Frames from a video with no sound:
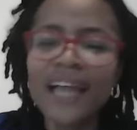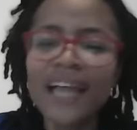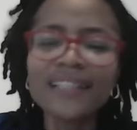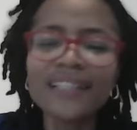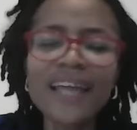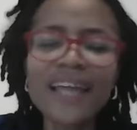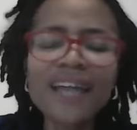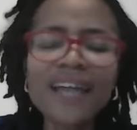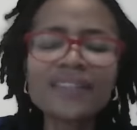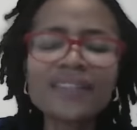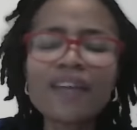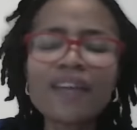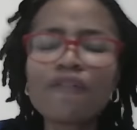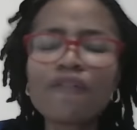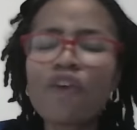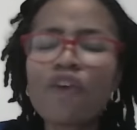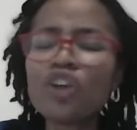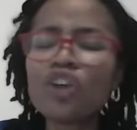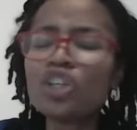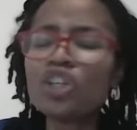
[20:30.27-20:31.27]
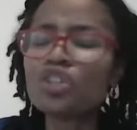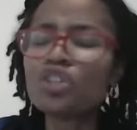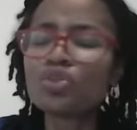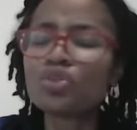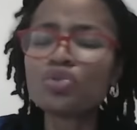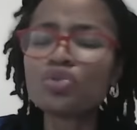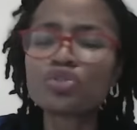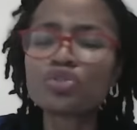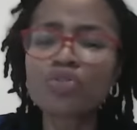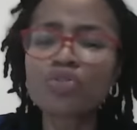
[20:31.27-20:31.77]
Then they fall fall
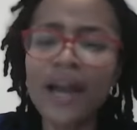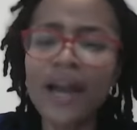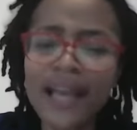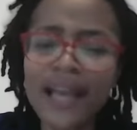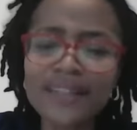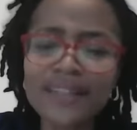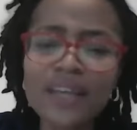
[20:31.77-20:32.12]
into trials.